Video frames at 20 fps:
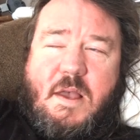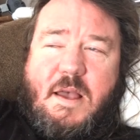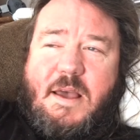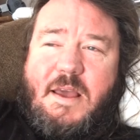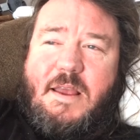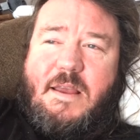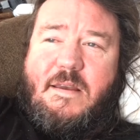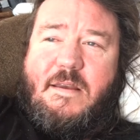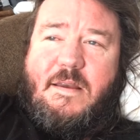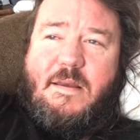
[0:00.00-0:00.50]

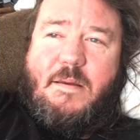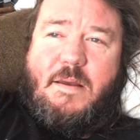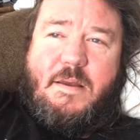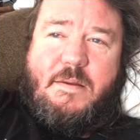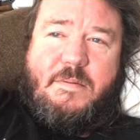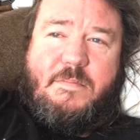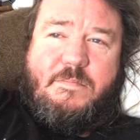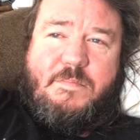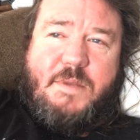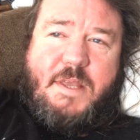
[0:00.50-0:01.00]
I
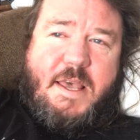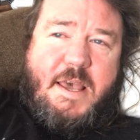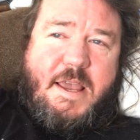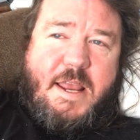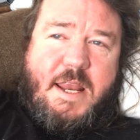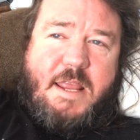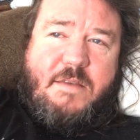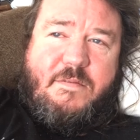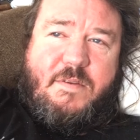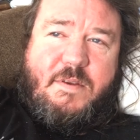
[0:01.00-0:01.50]

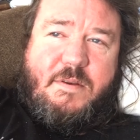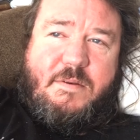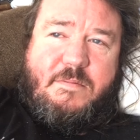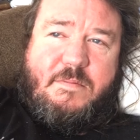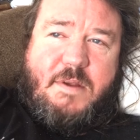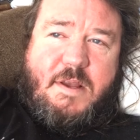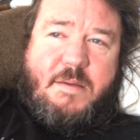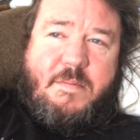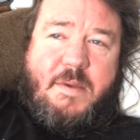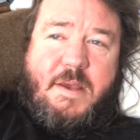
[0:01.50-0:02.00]
can't even.
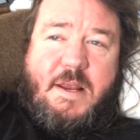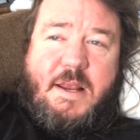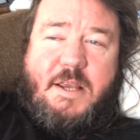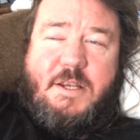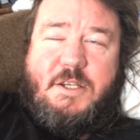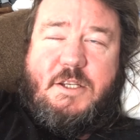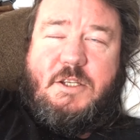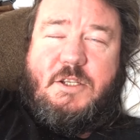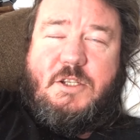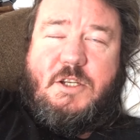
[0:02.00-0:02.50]
I mean, I
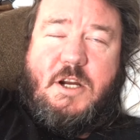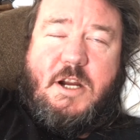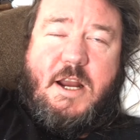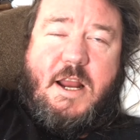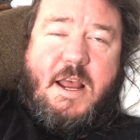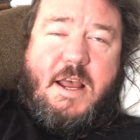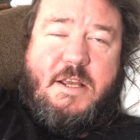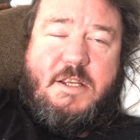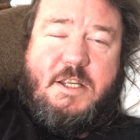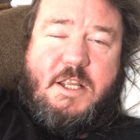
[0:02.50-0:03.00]
should start
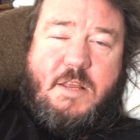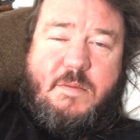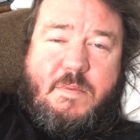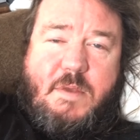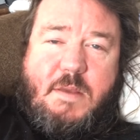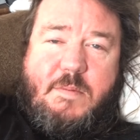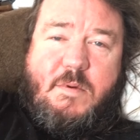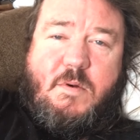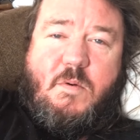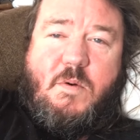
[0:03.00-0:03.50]
asking
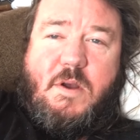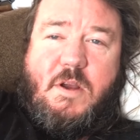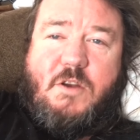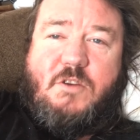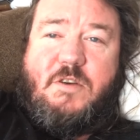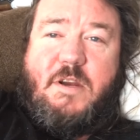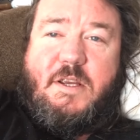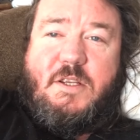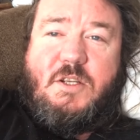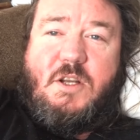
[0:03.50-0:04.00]
people what
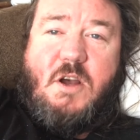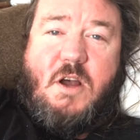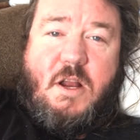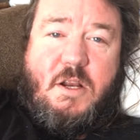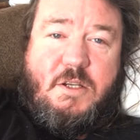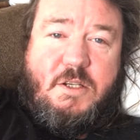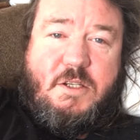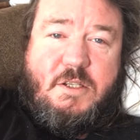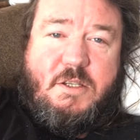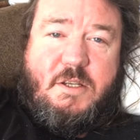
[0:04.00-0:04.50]
Christ
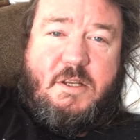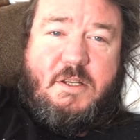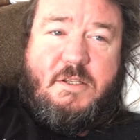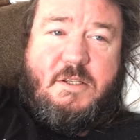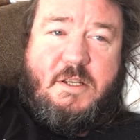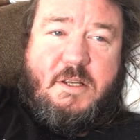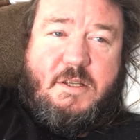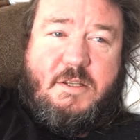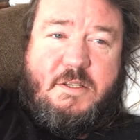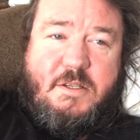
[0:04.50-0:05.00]
consciousness
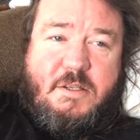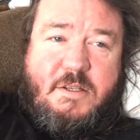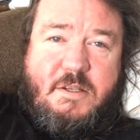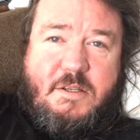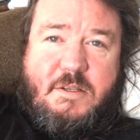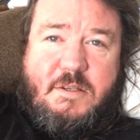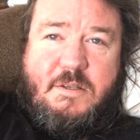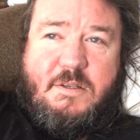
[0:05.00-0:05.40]
is.